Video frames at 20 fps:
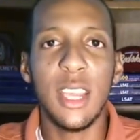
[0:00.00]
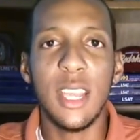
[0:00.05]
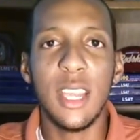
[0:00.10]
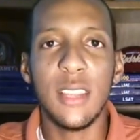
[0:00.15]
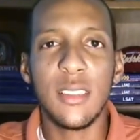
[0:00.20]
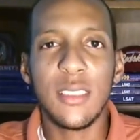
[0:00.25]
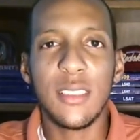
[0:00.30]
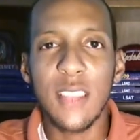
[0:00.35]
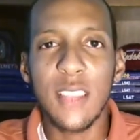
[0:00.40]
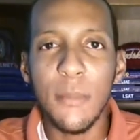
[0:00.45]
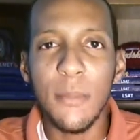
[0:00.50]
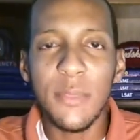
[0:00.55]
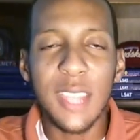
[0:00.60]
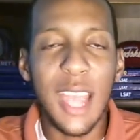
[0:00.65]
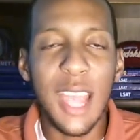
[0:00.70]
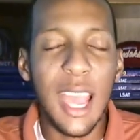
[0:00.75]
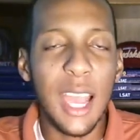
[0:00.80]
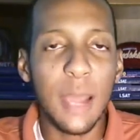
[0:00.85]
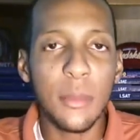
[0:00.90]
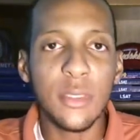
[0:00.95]
And
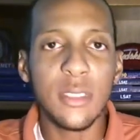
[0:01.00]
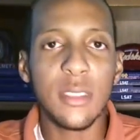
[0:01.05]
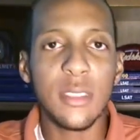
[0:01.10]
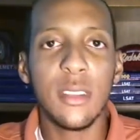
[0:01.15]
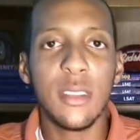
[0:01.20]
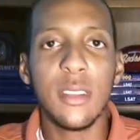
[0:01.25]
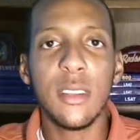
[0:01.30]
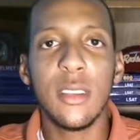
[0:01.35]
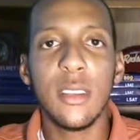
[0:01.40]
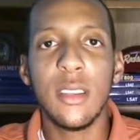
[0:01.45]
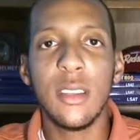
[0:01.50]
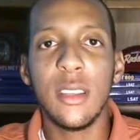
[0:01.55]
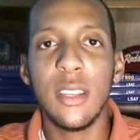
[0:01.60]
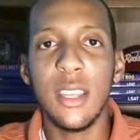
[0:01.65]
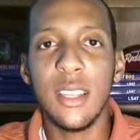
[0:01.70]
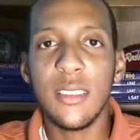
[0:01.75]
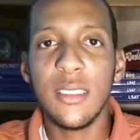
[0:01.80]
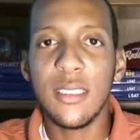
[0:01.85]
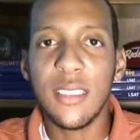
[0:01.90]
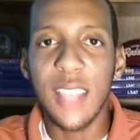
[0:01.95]
sometimes
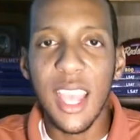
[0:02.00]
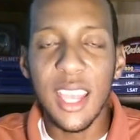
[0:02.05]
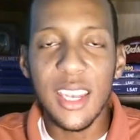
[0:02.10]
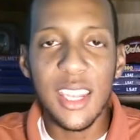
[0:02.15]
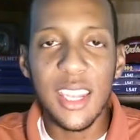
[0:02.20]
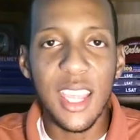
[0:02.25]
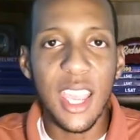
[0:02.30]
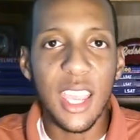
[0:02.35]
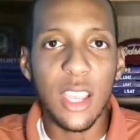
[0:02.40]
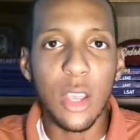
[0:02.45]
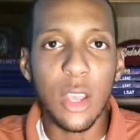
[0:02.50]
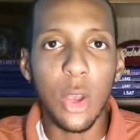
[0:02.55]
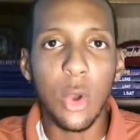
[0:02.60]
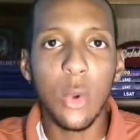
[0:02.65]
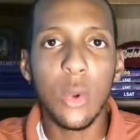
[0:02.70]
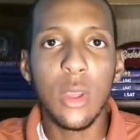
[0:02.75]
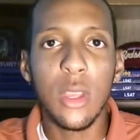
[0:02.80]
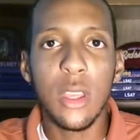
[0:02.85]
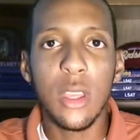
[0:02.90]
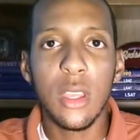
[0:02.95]
in San
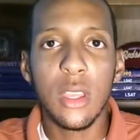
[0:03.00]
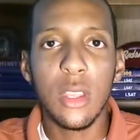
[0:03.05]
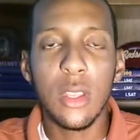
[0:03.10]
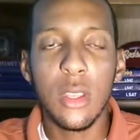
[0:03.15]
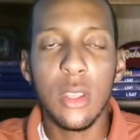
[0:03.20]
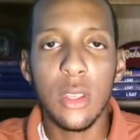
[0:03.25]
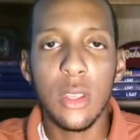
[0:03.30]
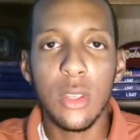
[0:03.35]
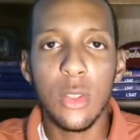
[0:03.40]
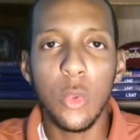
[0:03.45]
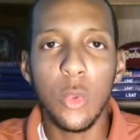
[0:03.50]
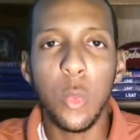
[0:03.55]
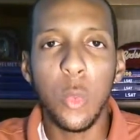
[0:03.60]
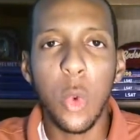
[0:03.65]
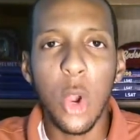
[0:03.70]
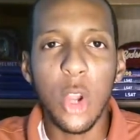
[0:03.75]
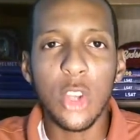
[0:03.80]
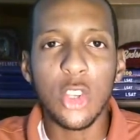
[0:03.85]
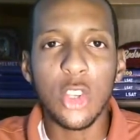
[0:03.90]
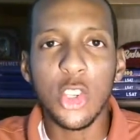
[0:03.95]
Diego, you
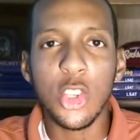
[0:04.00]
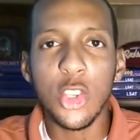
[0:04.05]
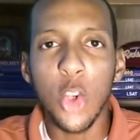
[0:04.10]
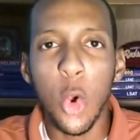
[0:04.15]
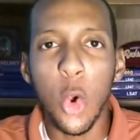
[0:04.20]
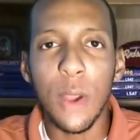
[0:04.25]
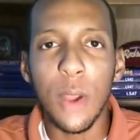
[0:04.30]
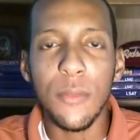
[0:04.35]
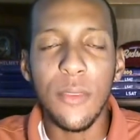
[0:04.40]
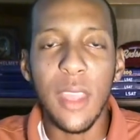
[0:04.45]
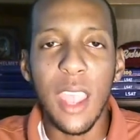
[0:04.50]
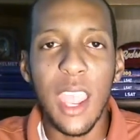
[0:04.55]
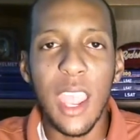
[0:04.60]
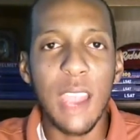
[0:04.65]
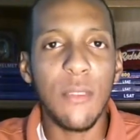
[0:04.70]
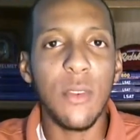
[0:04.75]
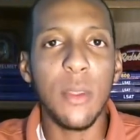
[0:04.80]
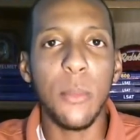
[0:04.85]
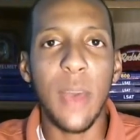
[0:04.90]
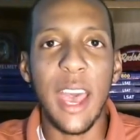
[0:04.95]
weren't sure if
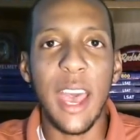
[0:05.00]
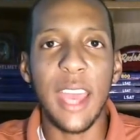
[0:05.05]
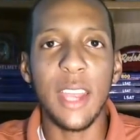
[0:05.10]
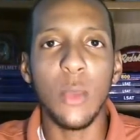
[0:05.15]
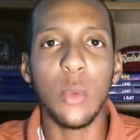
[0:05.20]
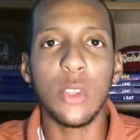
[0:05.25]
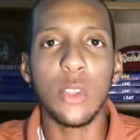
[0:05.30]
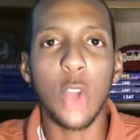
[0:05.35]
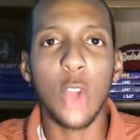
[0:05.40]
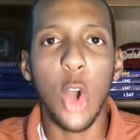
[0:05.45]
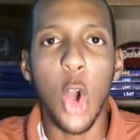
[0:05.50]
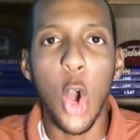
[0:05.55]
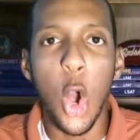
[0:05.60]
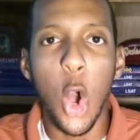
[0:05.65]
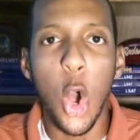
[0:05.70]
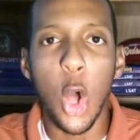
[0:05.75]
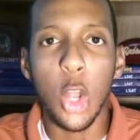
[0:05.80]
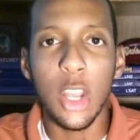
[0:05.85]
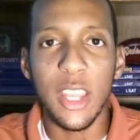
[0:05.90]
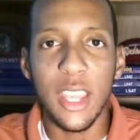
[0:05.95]
everybody was
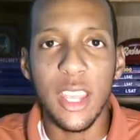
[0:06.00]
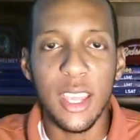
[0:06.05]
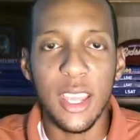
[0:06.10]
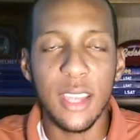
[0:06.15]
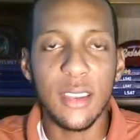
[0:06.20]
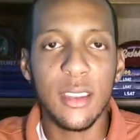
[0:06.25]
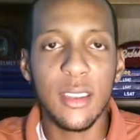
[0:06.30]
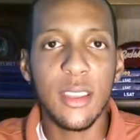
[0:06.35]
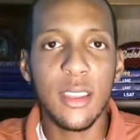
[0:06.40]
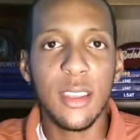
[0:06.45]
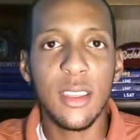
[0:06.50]
all in